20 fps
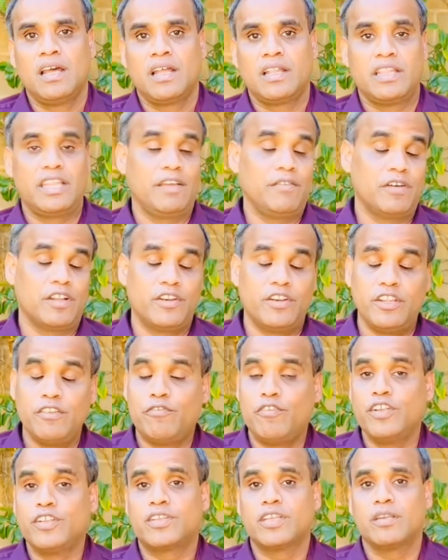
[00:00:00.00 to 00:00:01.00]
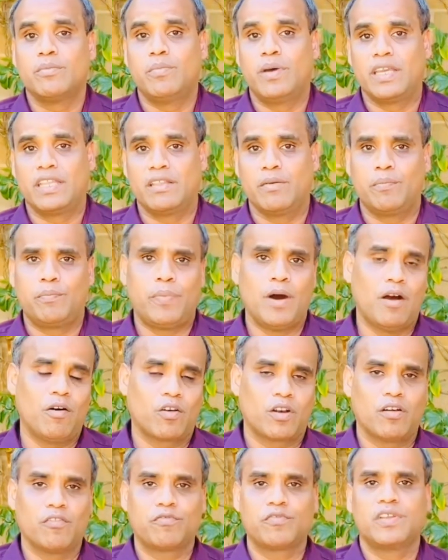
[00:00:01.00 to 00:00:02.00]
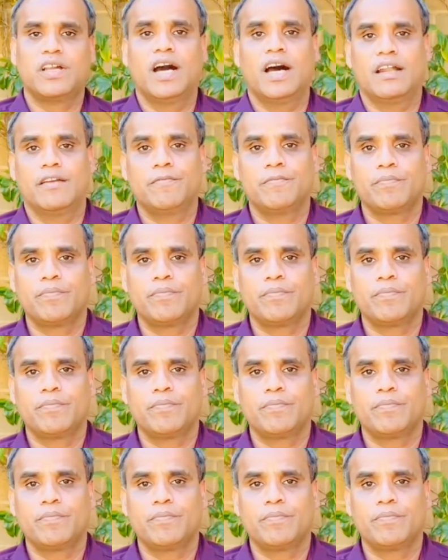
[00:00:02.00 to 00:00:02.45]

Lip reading: They were defeated by the power of God.